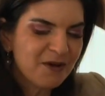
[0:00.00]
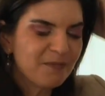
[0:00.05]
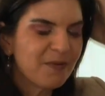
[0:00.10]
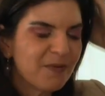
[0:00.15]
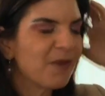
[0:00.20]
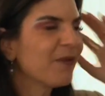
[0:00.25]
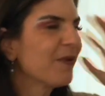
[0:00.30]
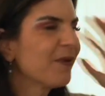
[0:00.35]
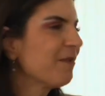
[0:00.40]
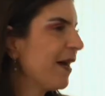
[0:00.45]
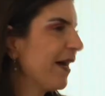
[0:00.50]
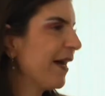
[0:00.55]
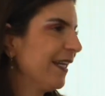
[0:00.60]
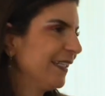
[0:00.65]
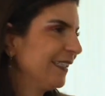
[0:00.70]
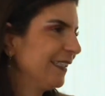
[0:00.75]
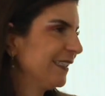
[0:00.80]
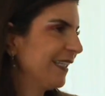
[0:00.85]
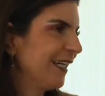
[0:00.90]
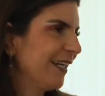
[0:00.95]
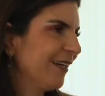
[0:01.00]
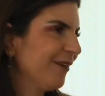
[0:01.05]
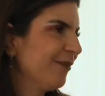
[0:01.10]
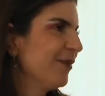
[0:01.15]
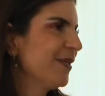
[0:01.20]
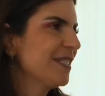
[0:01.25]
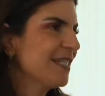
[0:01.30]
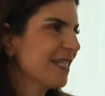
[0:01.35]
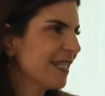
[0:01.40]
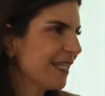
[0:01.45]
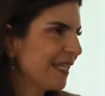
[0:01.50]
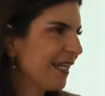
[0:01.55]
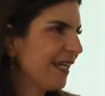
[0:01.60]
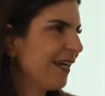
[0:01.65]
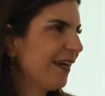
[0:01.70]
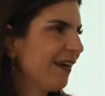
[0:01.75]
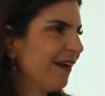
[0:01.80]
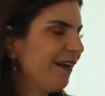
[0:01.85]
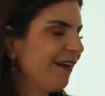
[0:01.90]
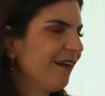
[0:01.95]
but we managed it. We did
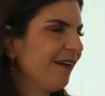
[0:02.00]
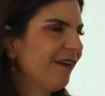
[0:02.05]
it.